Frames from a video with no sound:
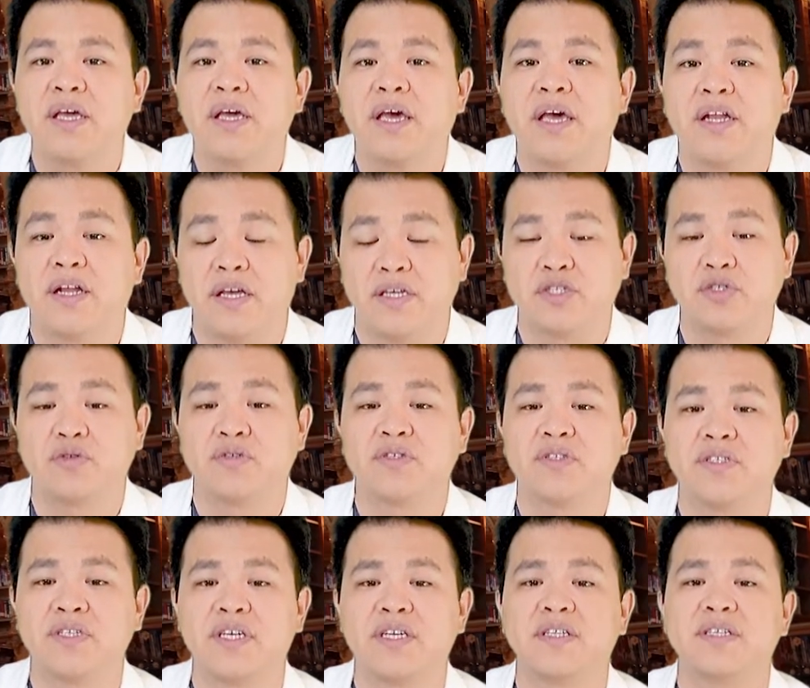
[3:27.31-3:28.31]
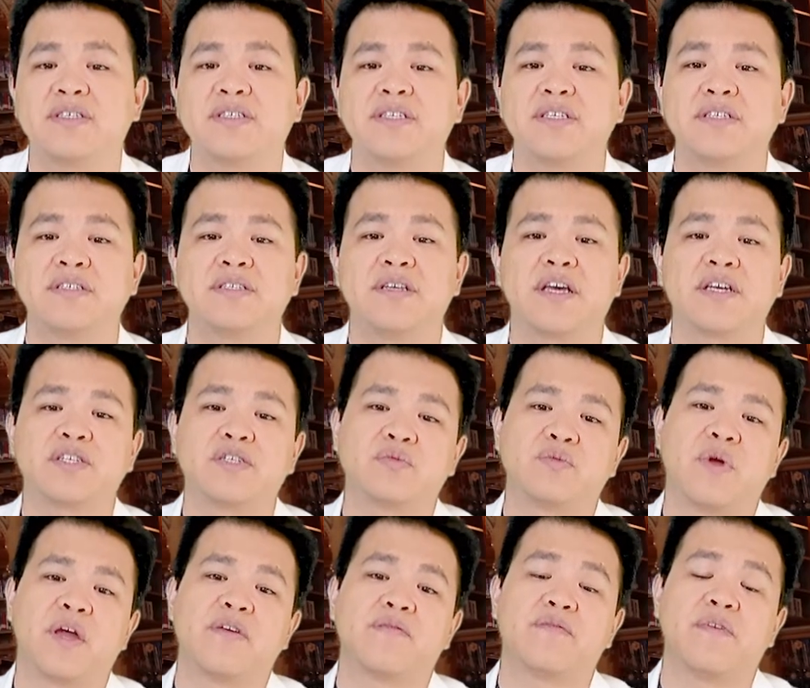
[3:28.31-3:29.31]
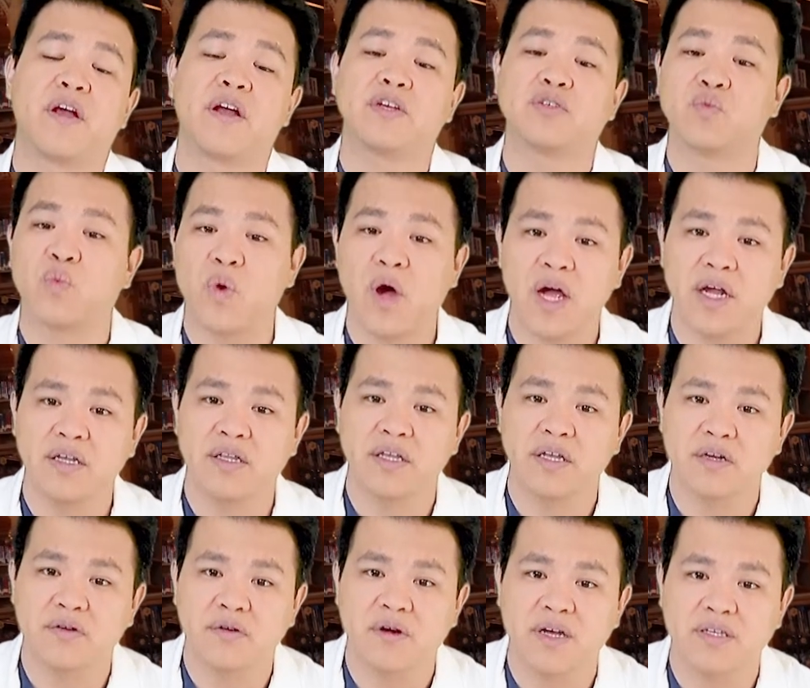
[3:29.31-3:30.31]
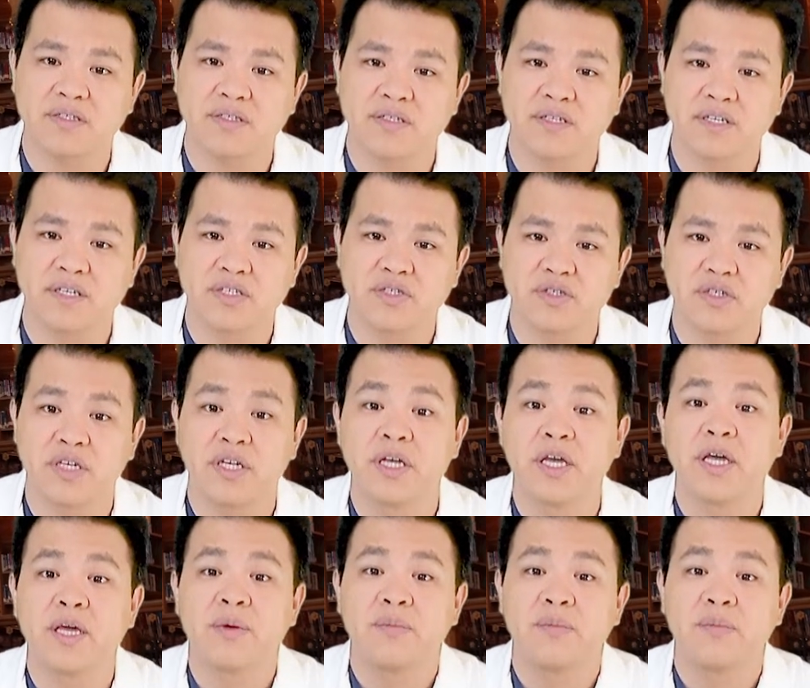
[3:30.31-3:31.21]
And as you'll see, the C-section rate varies widely across the country,